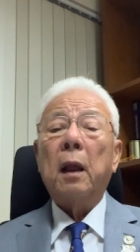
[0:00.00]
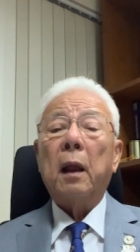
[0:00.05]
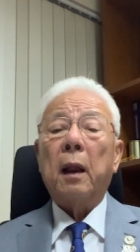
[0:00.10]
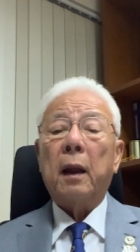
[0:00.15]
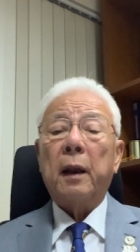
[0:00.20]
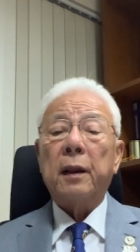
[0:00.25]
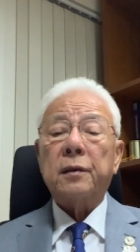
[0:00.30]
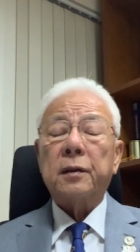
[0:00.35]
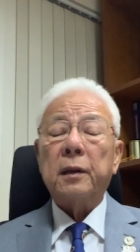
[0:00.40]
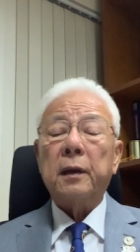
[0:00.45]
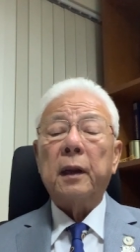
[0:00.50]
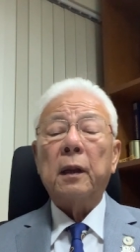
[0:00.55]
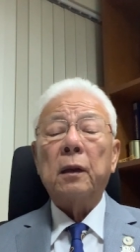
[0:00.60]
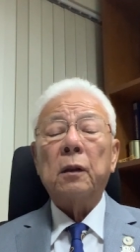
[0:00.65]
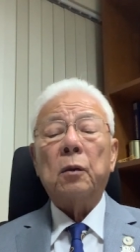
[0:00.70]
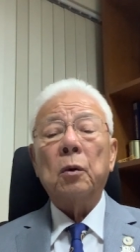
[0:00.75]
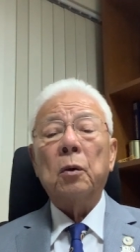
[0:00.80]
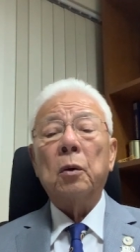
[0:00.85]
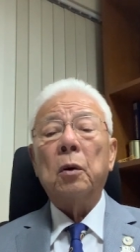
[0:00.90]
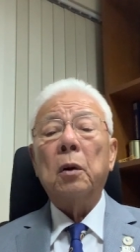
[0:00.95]

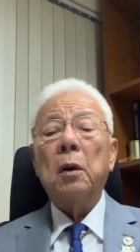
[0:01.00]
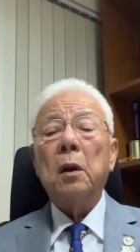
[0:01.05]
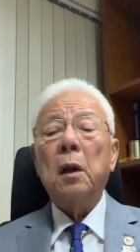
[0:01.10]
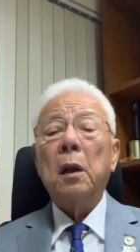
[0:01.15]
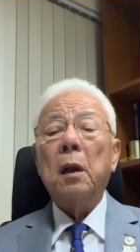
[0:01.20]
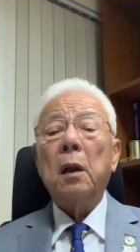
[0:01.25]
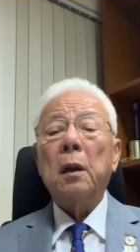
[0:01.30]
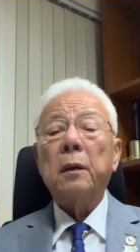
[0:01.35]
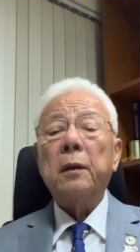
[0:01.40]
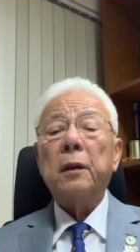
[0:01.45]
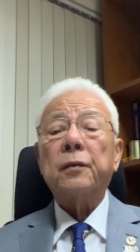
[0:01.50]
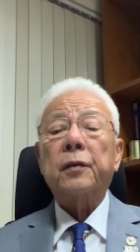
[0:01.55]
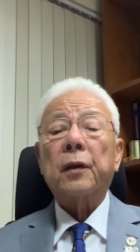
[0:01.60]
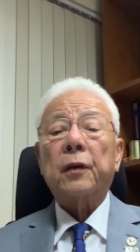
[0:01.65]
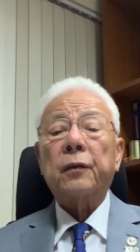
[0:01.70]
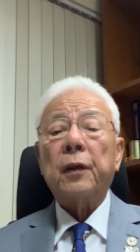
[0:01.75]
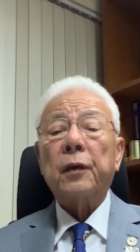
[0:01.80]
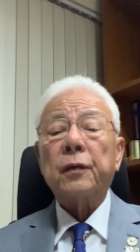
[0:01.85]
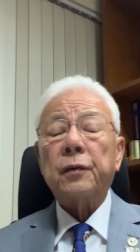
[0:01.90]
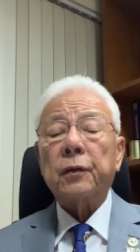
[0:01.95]
listening to the
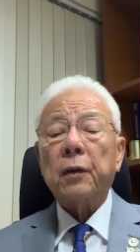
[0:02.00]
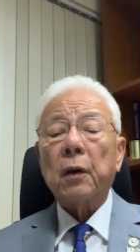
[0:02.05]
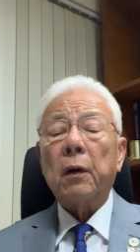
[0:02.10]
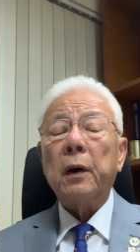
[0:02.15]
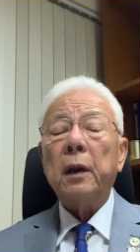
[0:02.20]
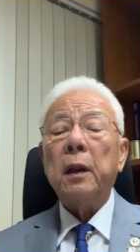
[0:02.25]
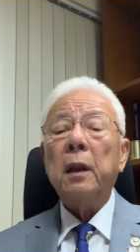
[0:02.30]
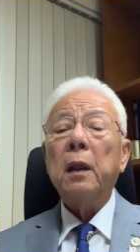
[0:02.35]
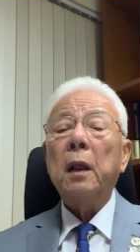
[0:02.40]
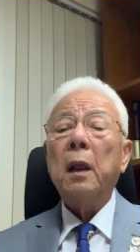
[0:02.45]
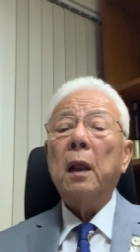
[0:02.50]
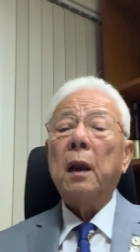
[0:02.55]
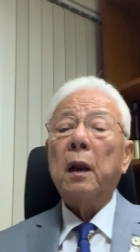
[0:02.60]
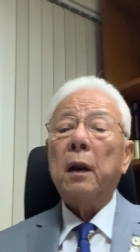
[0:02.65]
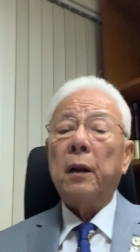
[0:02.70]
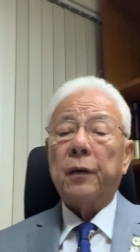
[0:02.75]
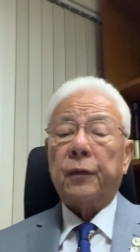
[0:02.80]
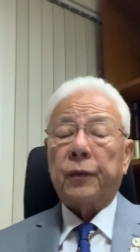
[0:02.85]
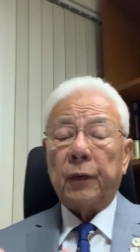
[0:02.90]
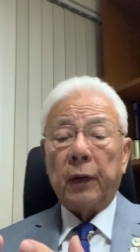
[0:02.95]
success story,
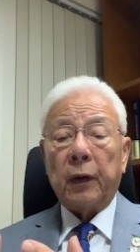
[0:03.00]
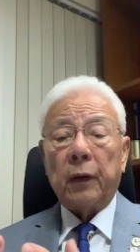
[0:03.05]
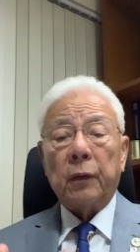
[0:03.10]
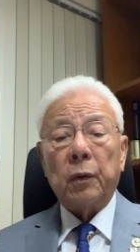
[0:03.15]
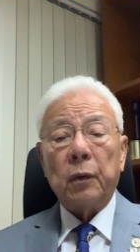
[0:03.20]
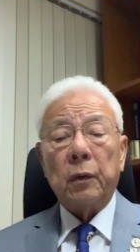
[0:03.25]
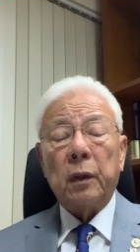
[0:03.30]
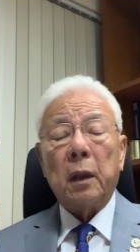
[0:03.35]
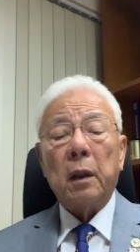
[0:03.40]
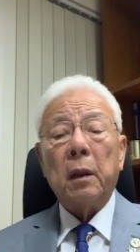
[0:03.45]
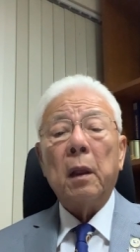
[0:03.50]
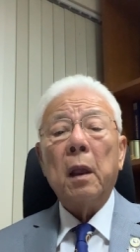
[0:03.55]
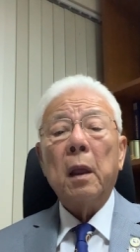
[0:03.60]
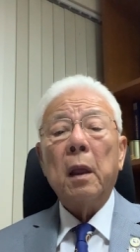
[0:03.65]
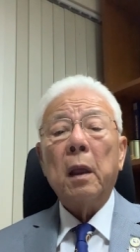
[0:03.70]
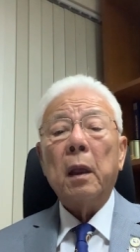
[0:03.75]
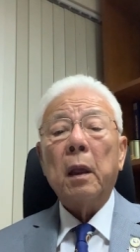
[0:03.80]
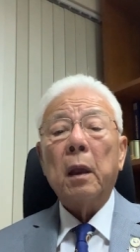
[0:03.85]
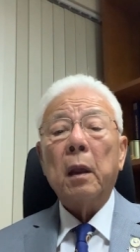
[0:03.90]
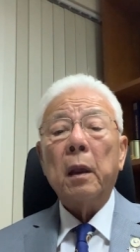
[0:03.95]
listening to the
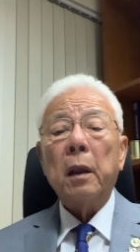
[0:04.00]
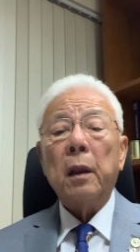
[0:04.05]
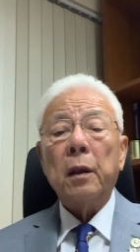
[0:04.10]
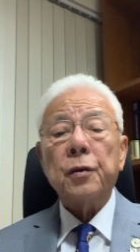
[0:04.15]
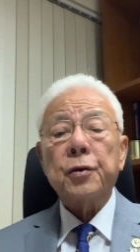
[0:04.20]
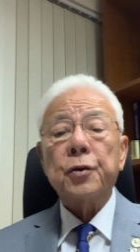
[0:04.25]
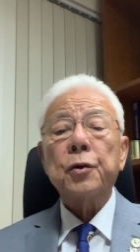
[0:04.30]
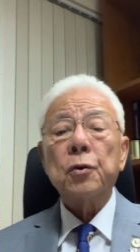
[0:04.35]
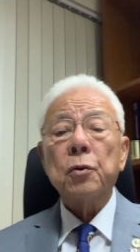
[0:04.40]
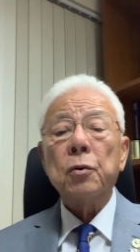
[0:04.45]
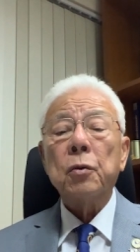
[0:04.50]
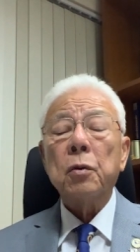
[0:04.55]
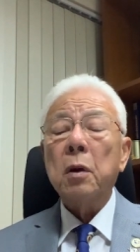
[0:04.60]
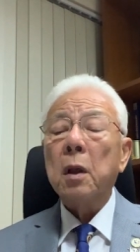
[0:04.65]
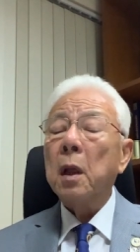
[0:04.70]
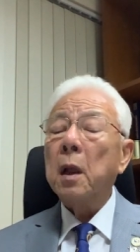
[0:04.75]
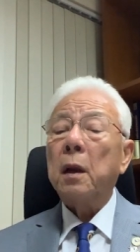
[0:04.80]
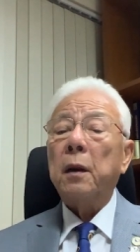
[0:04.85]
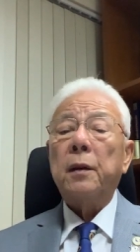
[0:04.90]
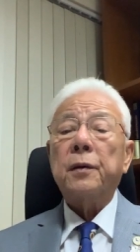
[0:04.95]

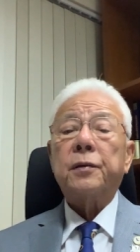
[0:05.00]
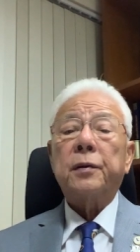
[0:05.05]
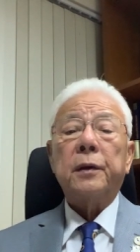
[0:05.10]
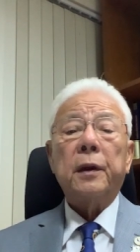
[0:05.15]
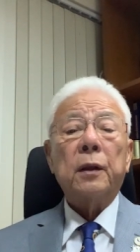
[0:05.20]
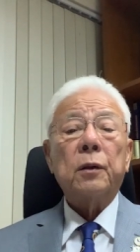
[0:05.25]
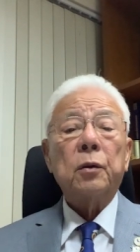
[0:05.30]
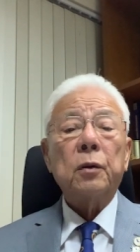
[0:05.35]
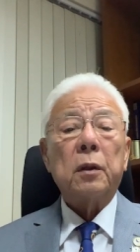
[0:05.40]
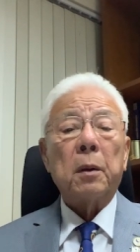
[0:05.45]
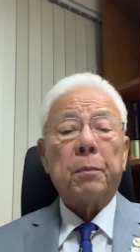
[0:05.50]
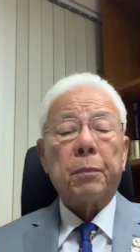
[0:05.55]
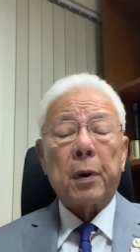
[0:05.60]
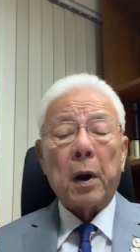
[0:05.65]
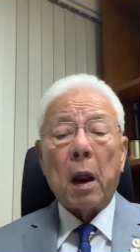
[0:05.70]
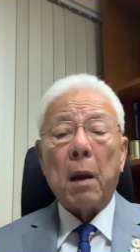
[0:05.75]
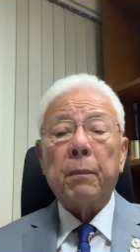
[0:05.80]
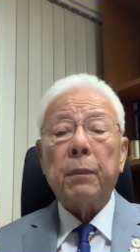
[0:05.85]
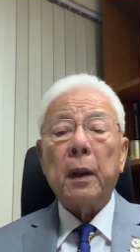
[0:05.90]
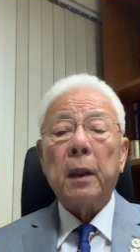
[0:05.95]
issue, listening to the
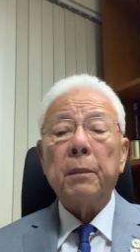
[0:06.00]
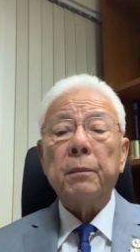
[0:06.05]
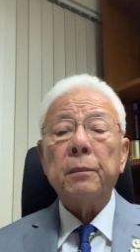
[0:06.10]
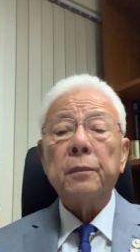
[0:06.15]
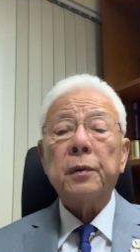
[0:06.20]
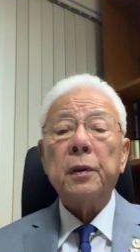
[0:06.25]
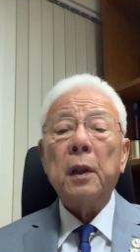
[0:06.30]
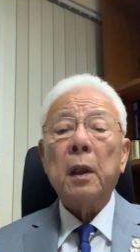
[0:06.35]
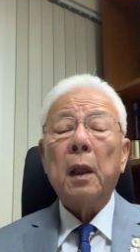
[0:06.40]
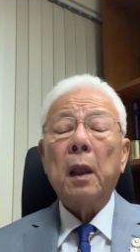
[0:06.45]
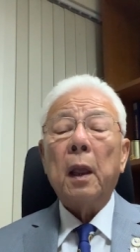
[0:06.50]
problems,